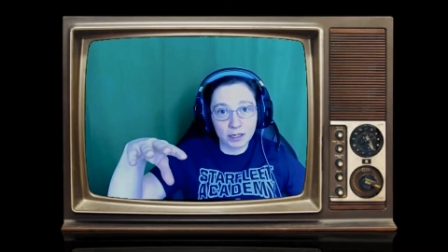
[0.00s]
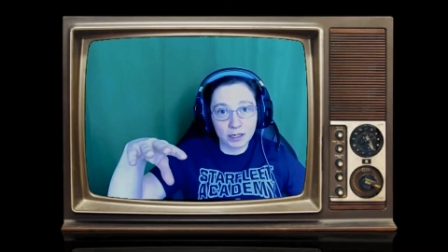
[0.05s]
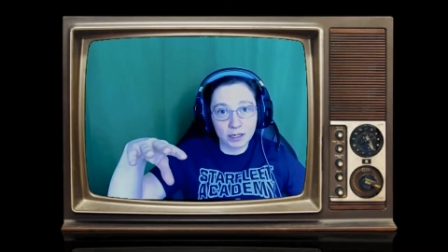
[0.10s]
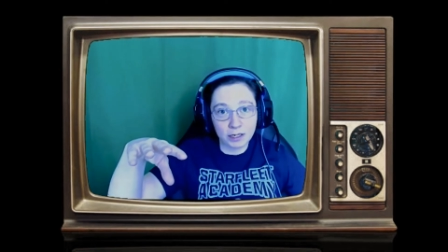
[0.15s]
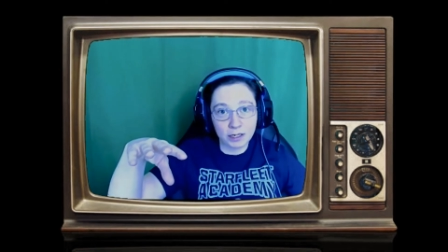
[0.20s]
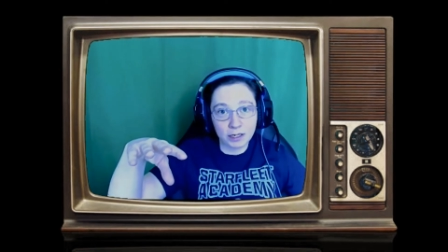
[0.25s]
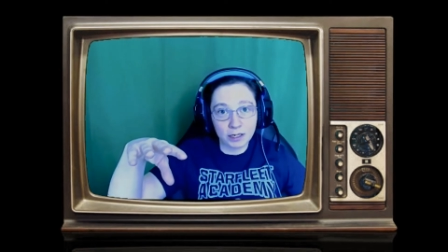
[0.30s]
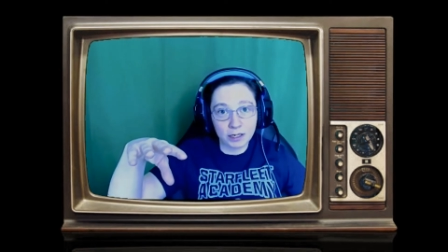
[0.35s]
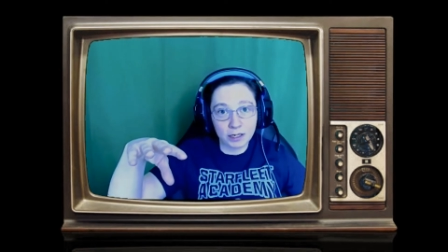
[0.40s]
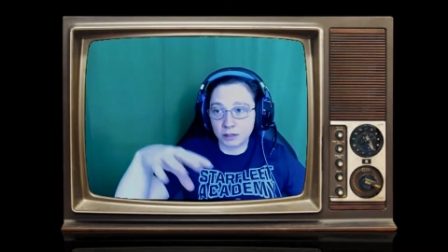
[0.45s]

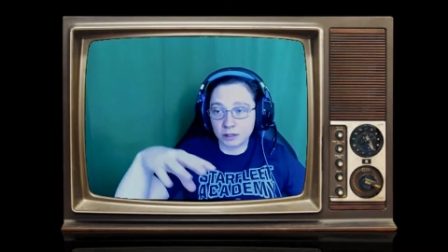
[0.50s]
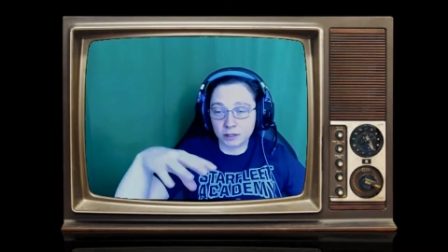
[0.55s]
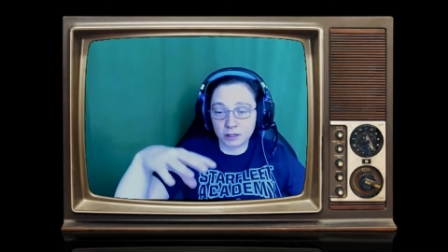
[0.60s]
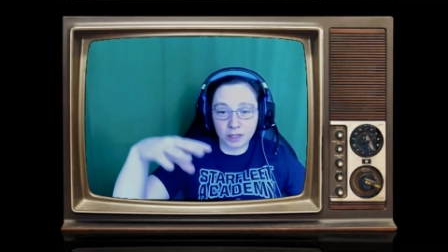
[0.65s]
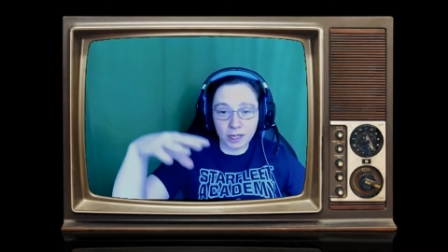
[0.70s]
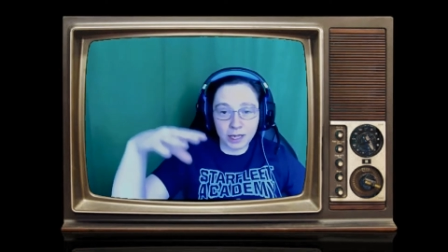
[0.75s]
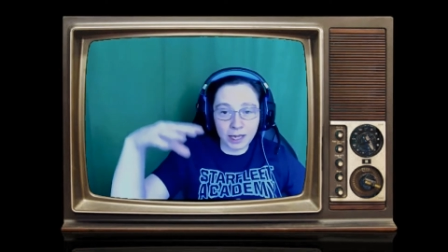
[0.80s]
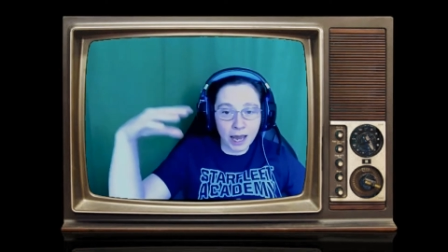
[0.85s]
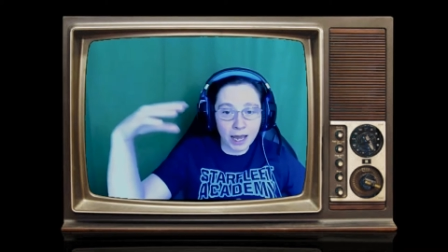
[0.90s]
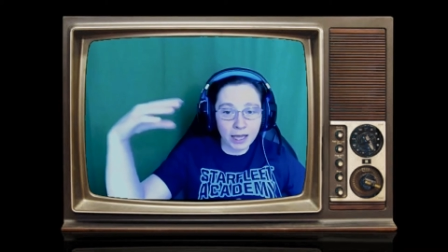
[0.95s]

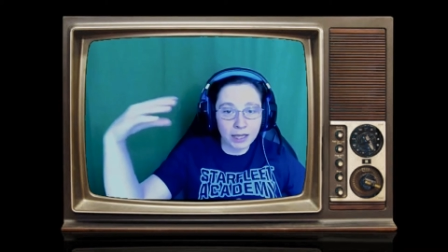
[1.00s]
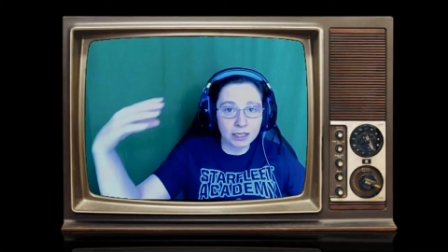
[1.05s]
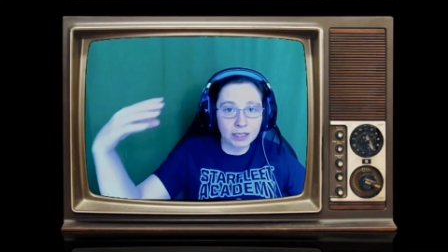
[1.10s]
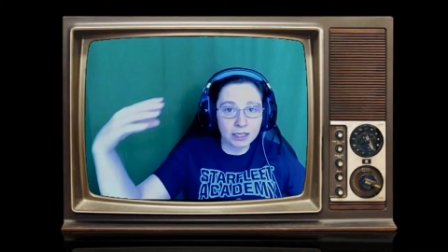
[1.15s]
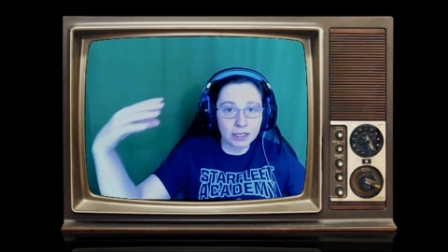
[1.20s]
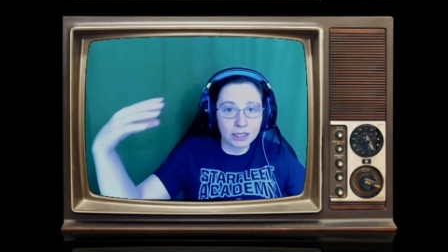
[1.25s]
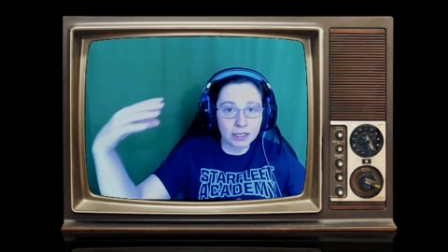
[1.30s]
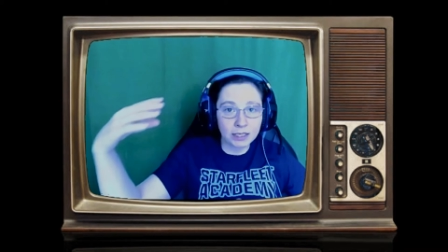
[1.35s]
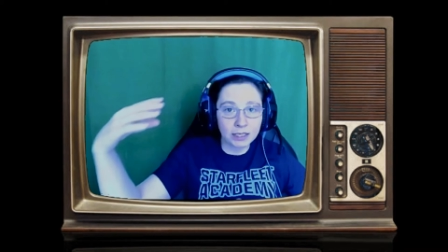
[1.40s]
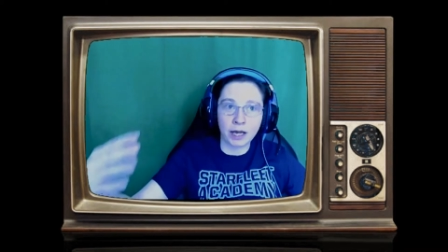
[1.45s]
they had this
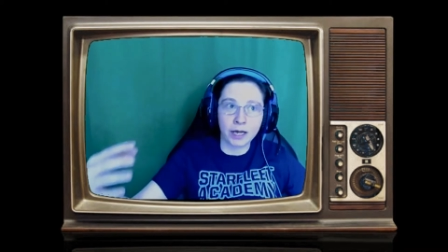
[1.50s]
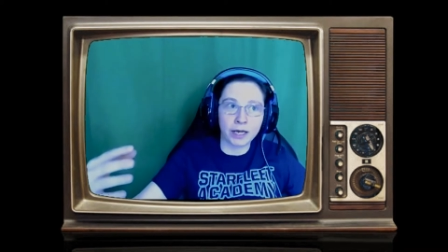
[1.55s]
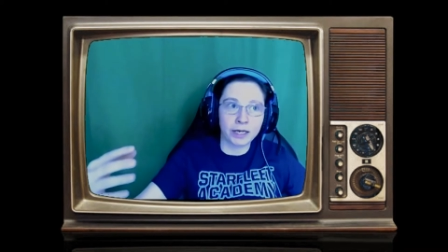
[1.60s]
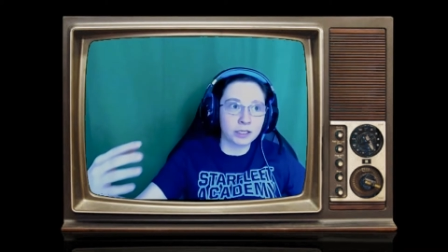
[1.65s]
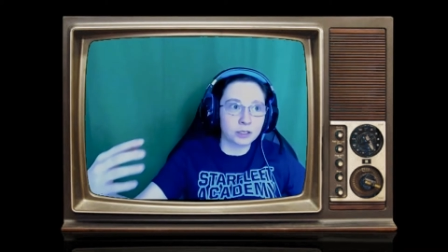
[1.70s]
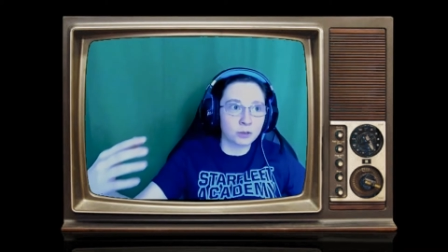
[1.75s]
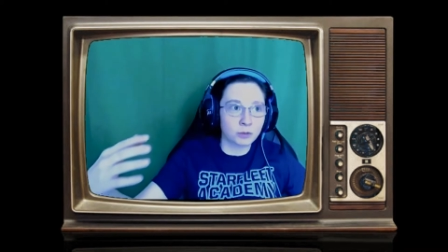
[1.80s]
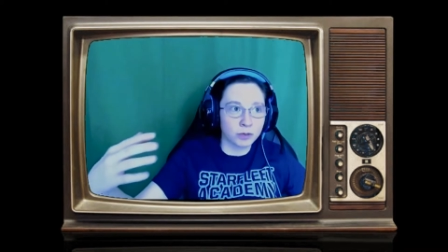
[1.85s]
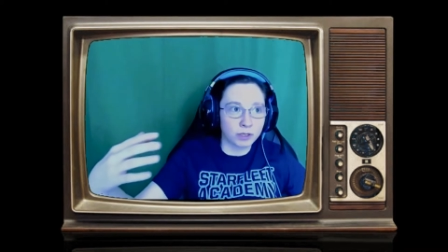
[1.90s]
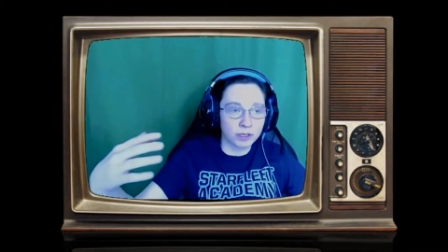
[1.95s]

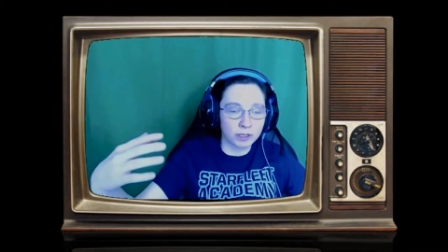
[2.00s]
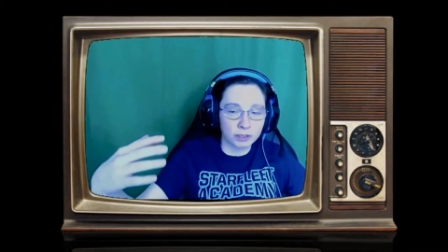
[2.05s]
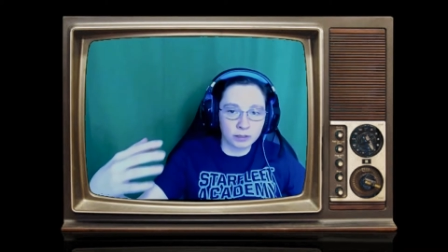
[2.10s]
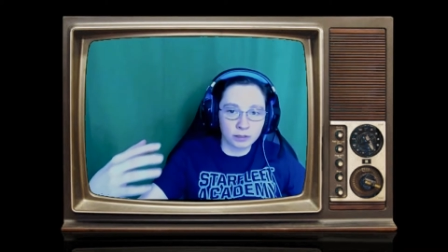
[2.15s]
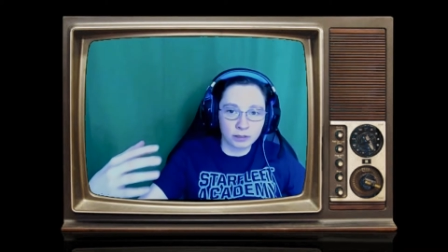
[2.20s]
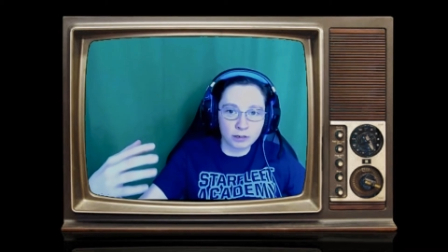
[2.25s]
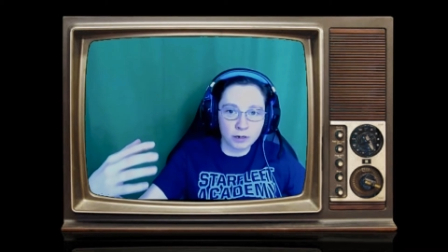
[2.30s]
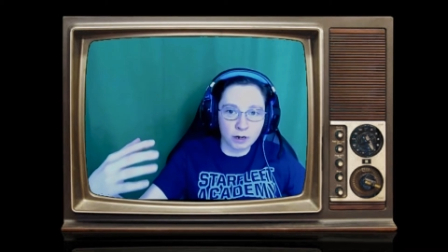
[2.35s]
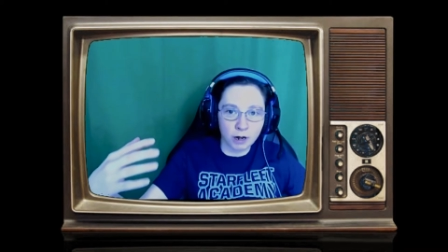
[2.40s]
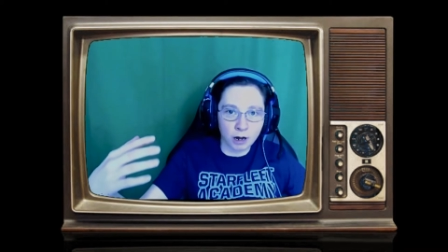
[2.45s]
alliance with the
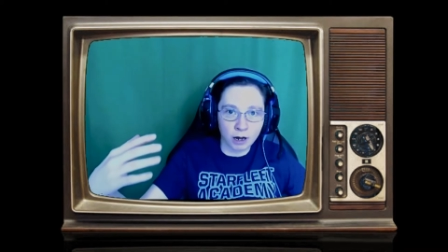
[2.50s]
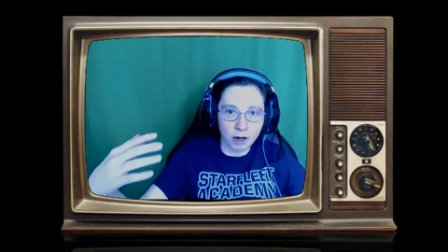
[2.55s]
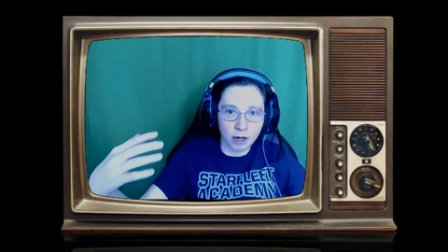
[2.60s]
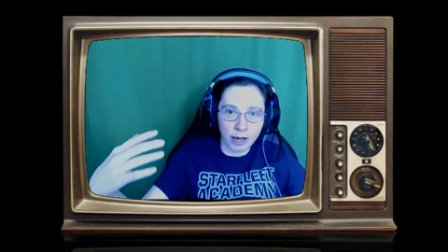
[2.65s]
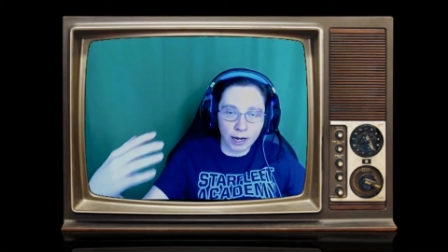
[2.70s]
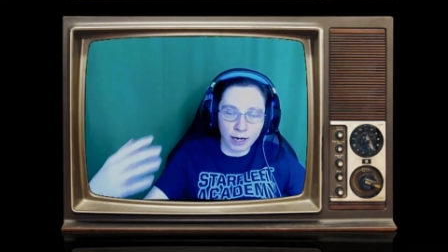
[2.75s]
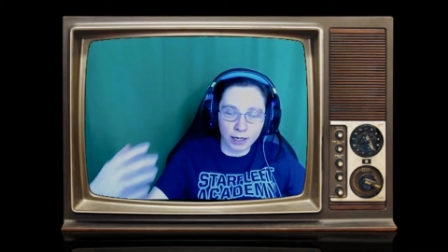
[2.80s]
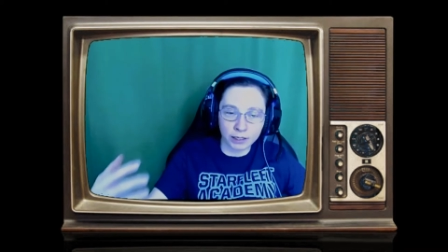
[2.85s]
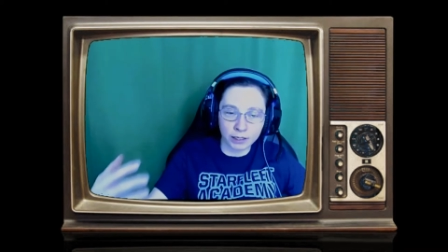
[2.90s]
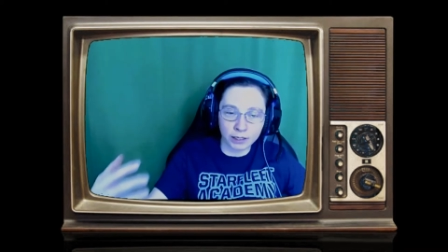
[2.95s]

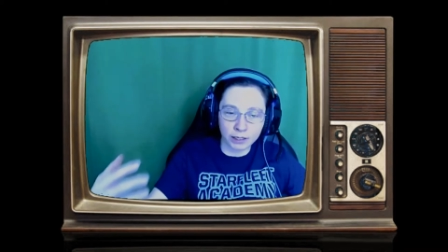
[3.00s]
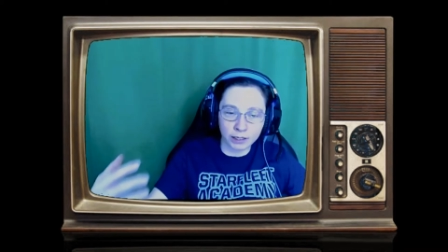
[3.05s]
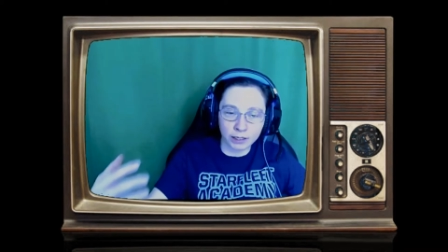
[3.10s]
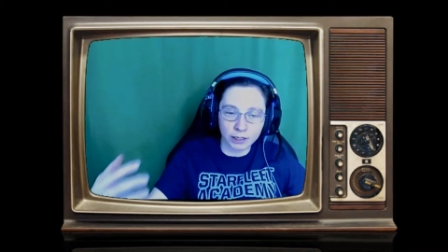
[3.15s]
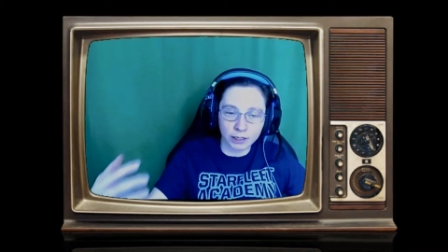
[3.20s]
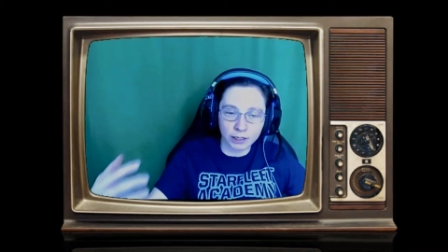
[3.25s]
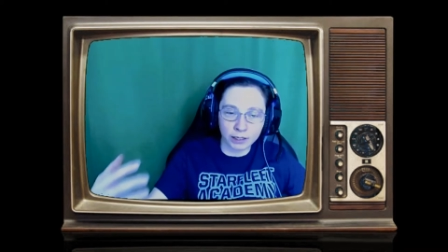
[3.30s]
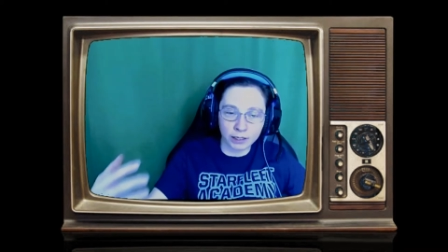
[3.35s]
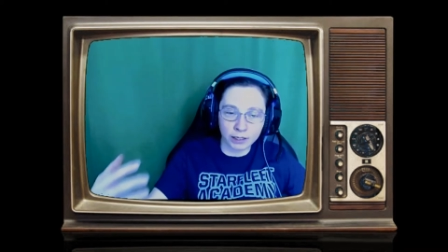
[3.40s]
aliens,